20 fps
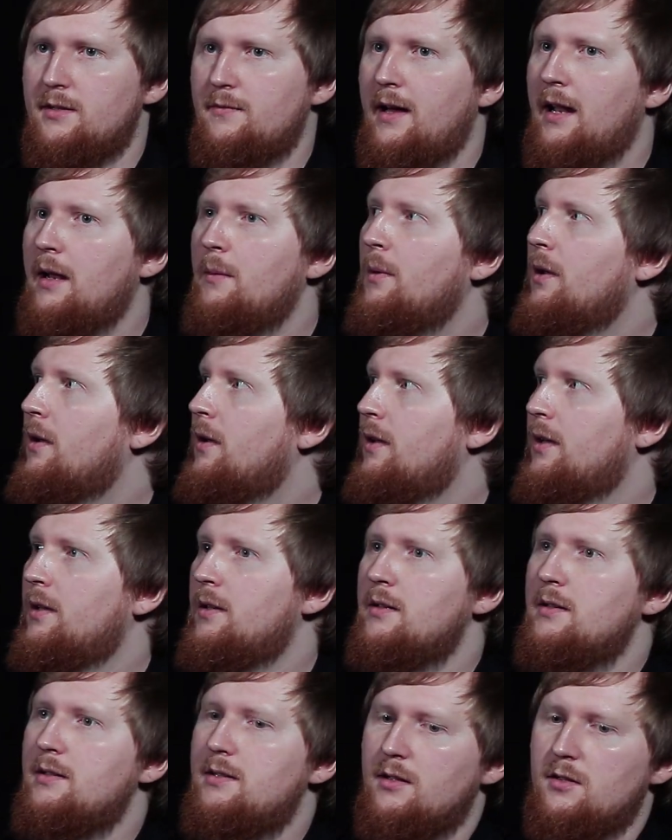development
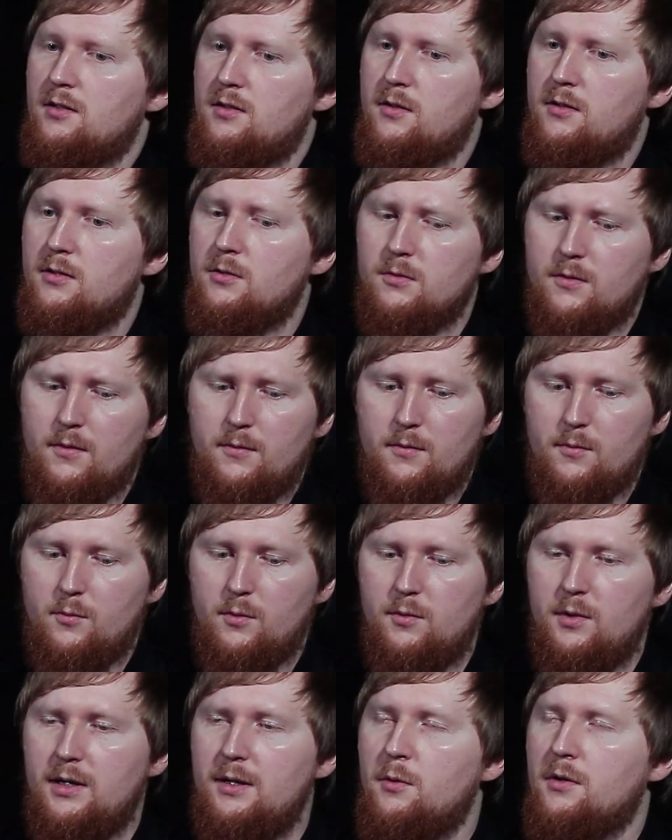and
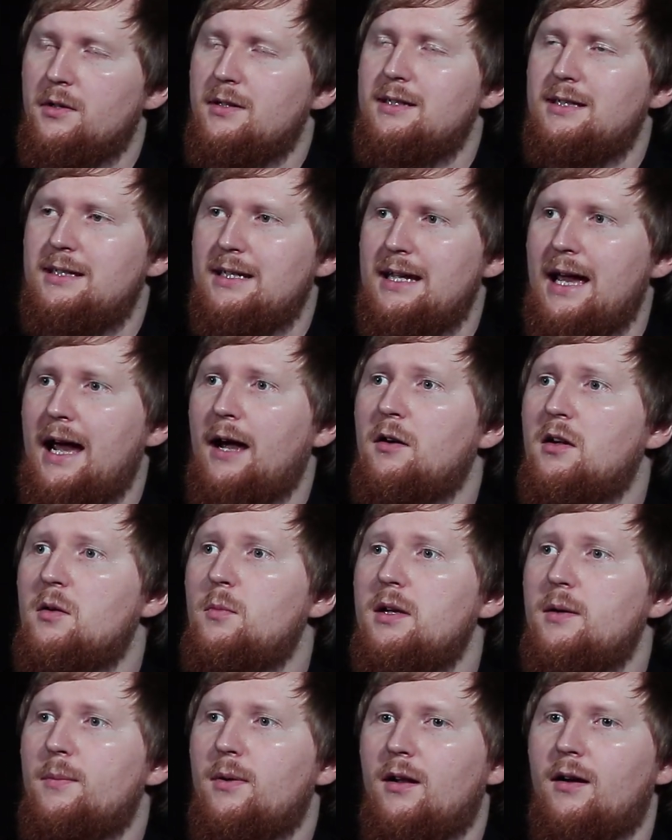we really wanted to see how could
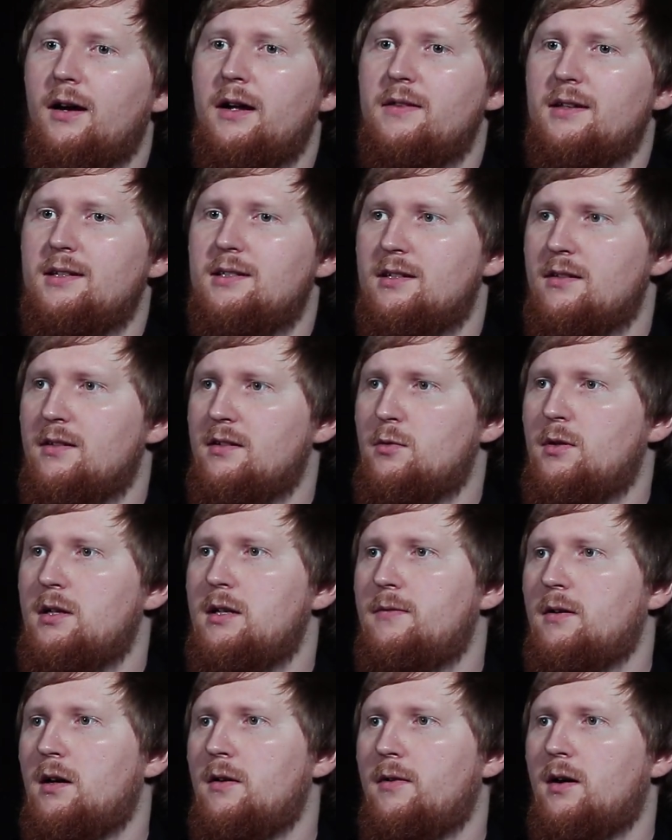we apply this to the
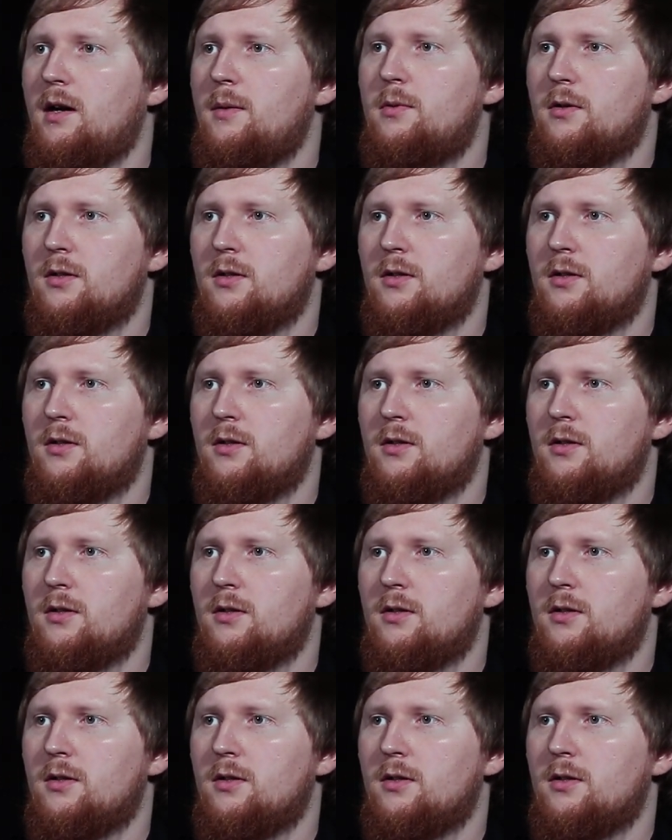25i